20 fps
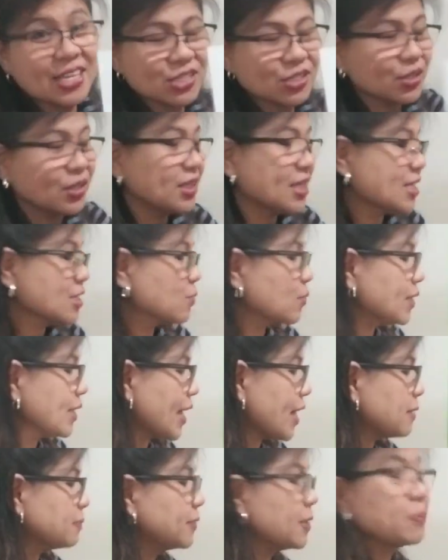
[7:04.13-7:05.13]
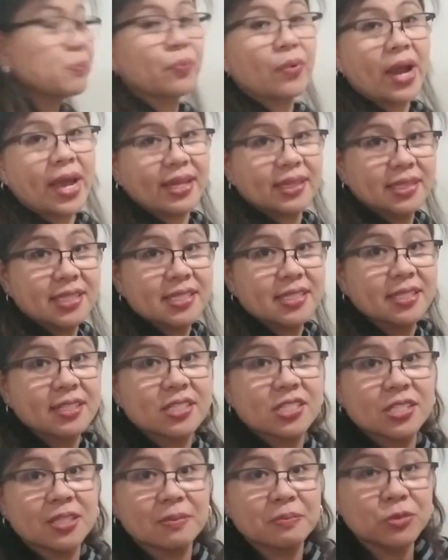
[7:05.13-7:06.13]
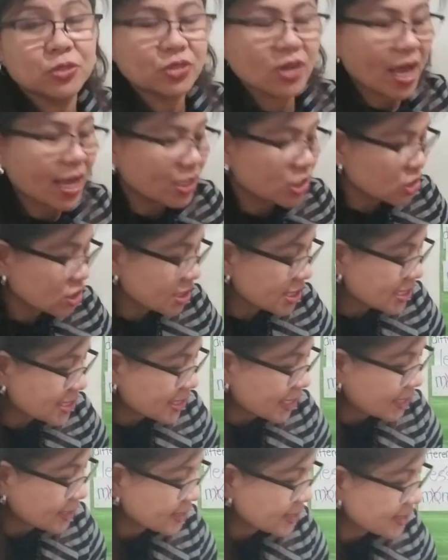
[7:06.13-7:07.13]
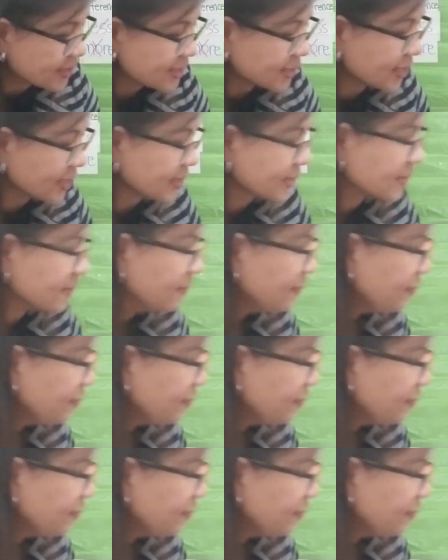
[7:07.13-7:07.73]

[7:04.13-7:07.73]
So this will help them practice their subtraction sentences.